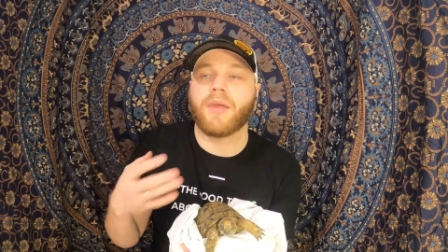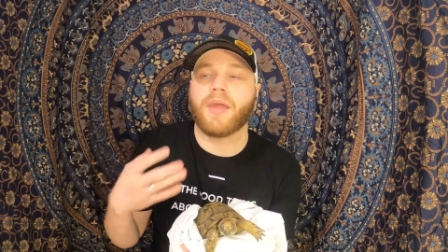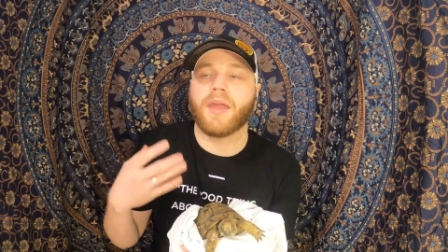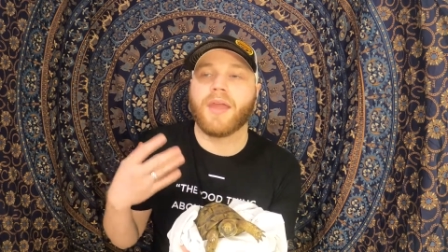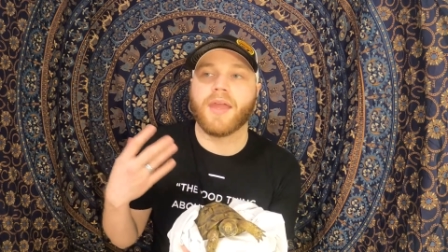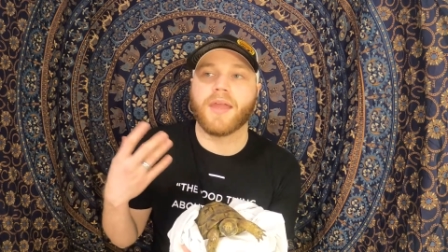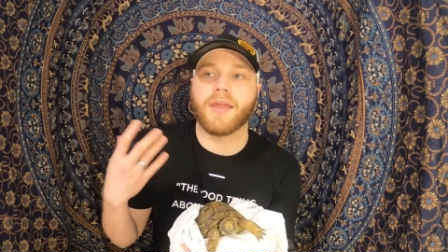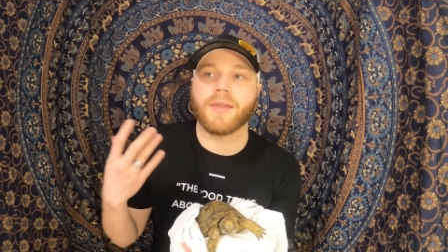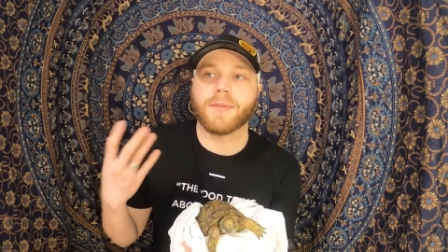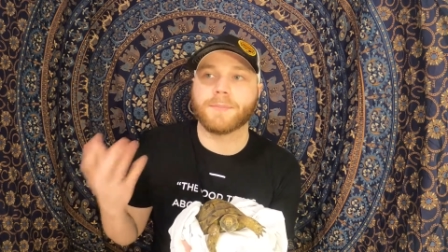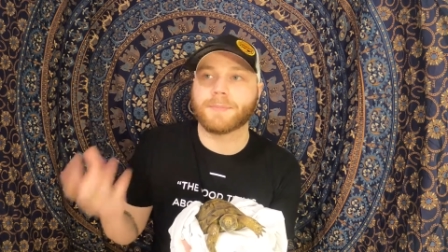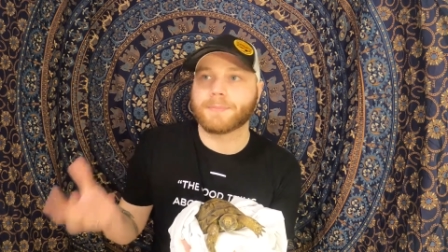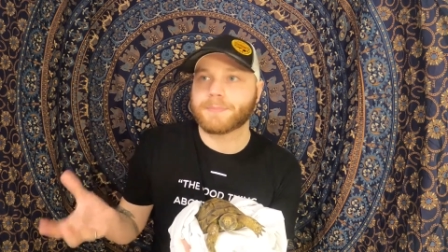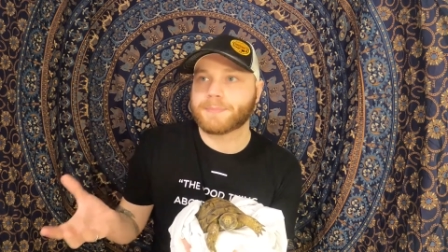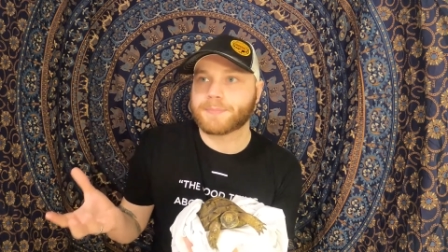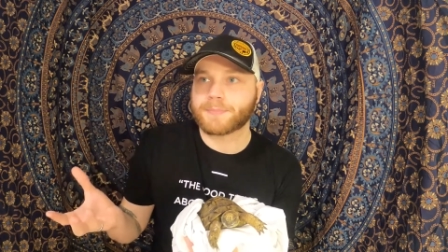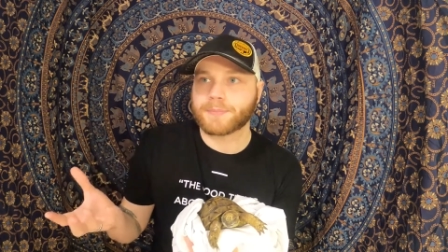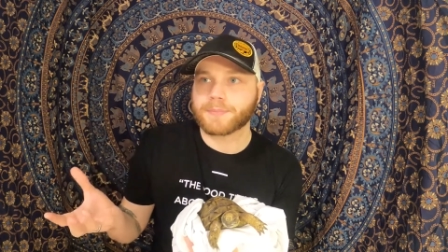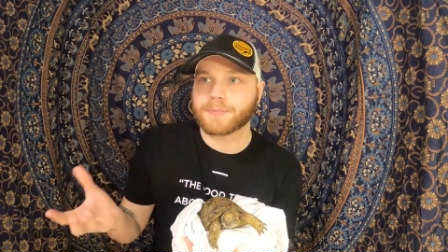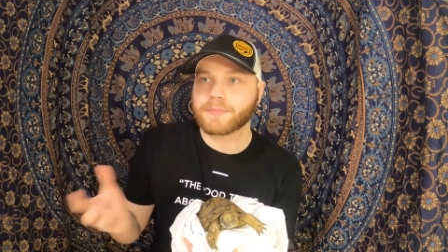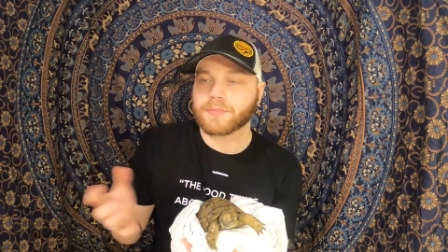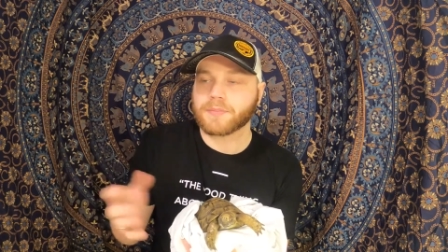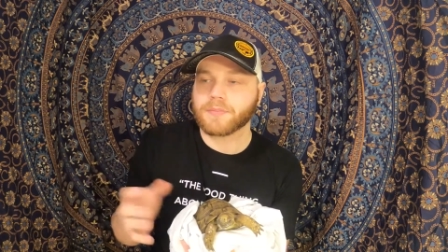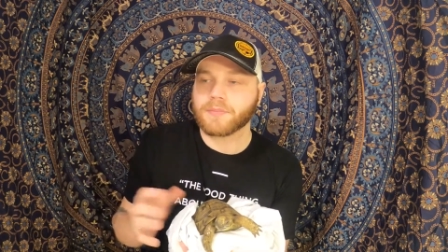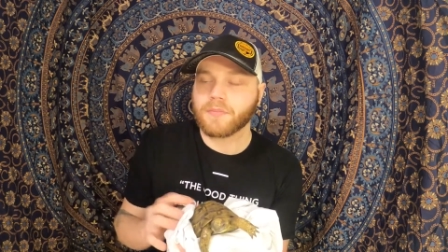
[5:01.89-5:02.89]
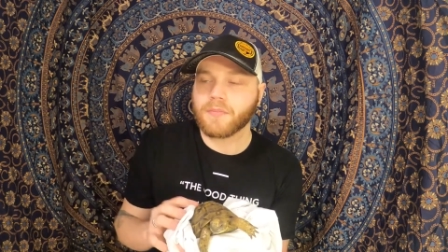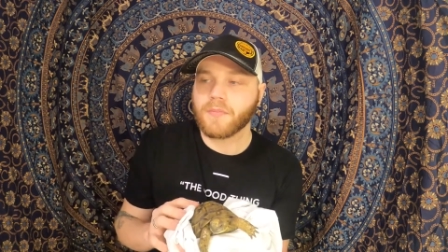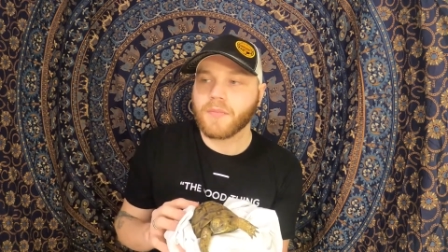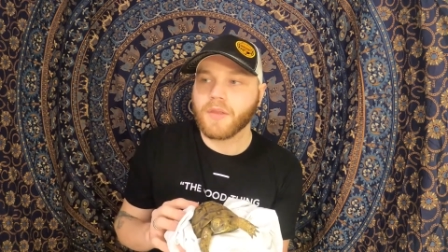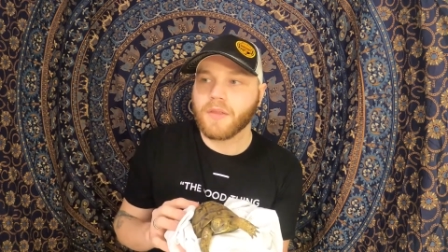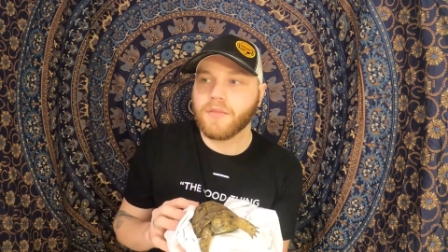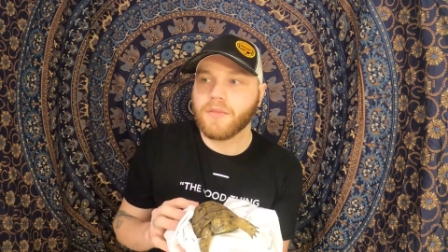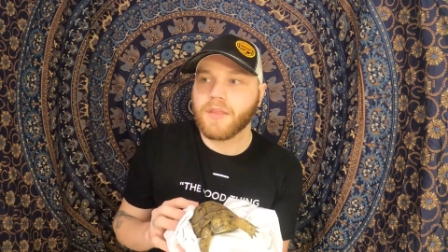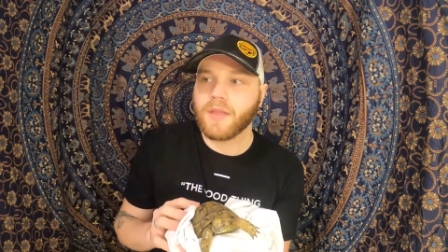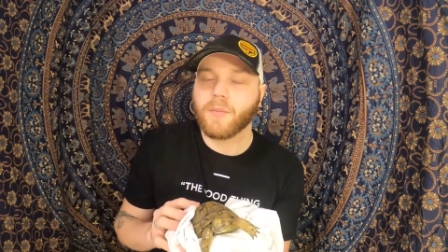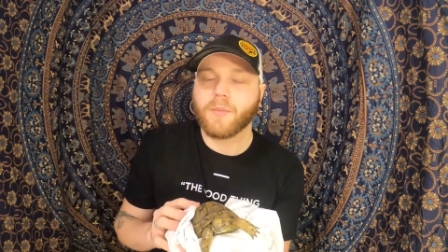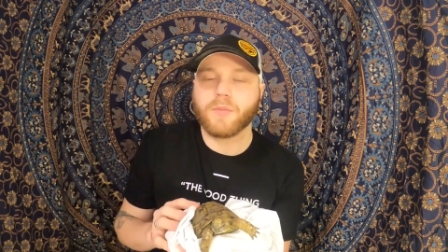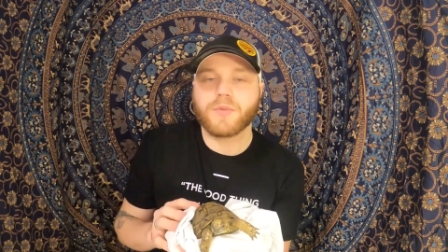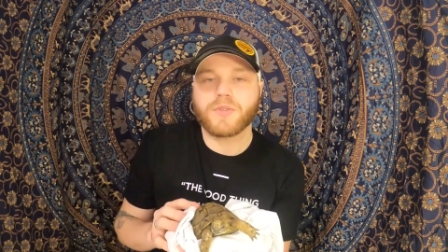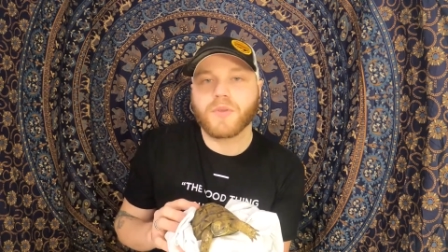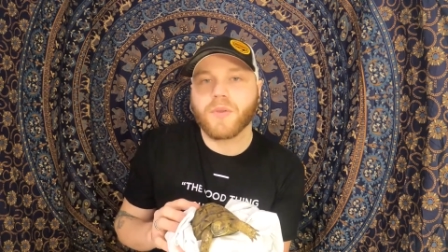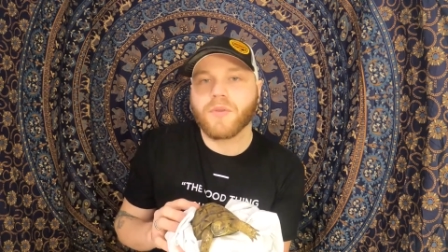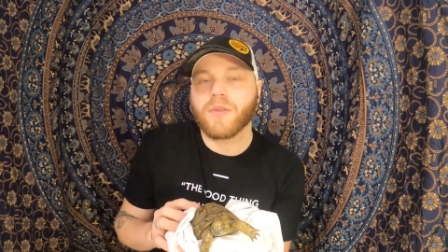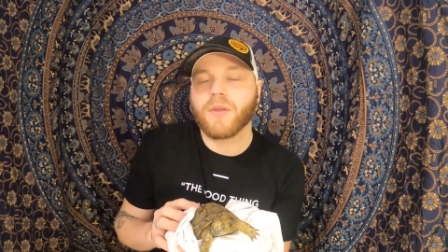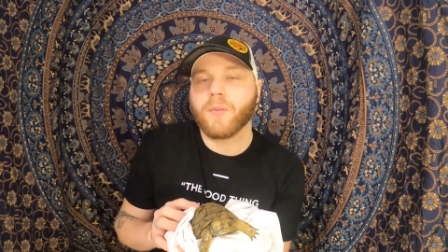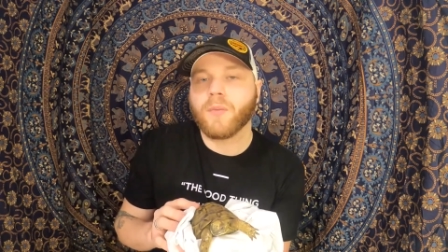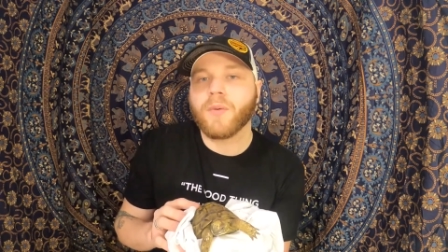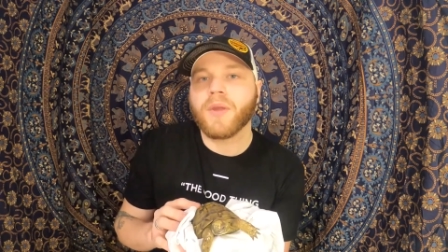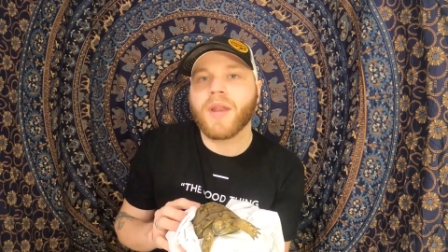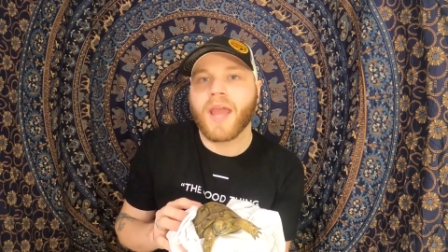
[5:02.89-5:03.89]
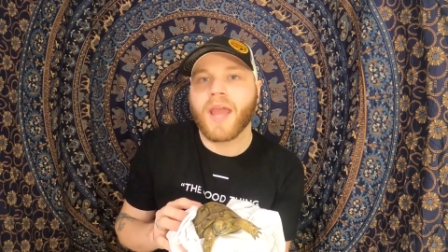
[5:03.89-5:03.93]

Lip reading: and they would